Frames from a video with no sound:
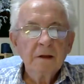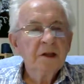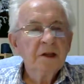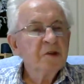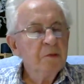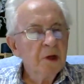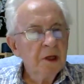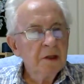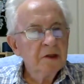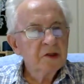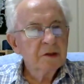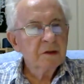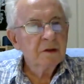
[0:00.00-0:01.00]
This
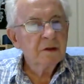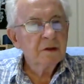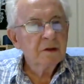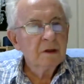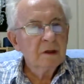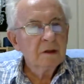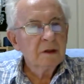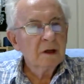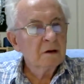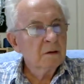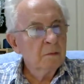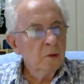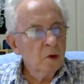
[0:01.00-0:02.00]
means there
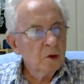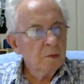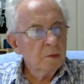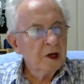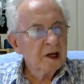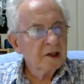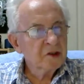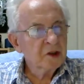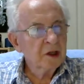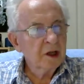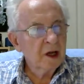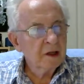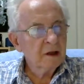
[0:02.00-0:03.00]
are more
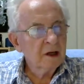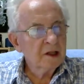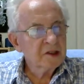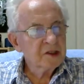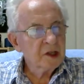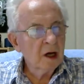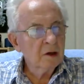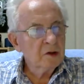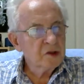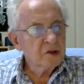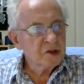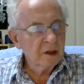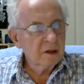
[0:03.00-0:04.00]
practicing Catholics
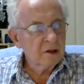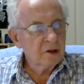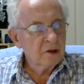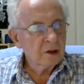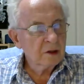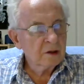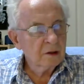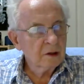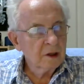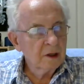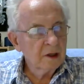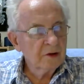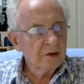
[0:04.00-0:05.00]
outside the church
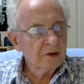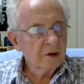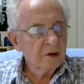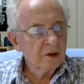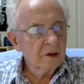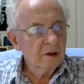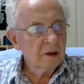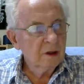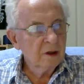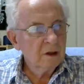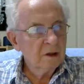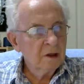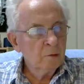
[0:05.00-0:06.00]
organization
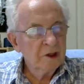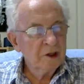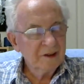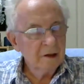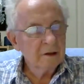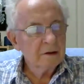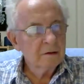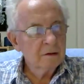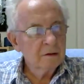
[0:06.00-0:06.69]
than within it.